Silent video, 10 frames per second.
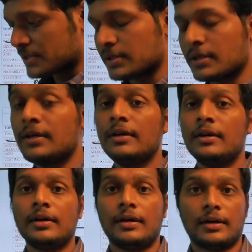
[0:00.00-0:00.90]
uh,
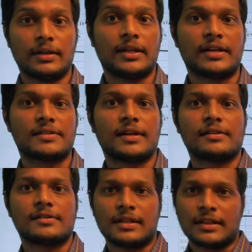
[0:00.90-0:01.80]
uh, the reasoning
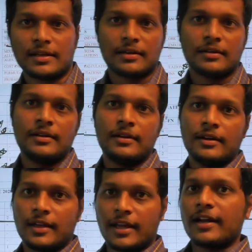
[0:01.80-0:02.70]
skill the
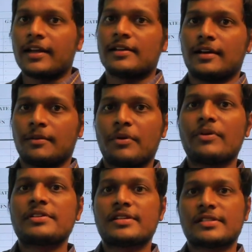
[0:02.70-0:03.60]
gate uh,
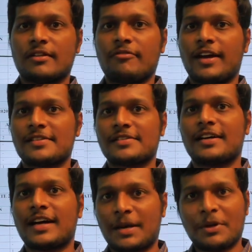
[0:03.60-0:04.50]
abbreviation itself has the
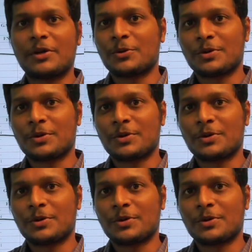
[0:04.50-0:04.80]
aptitude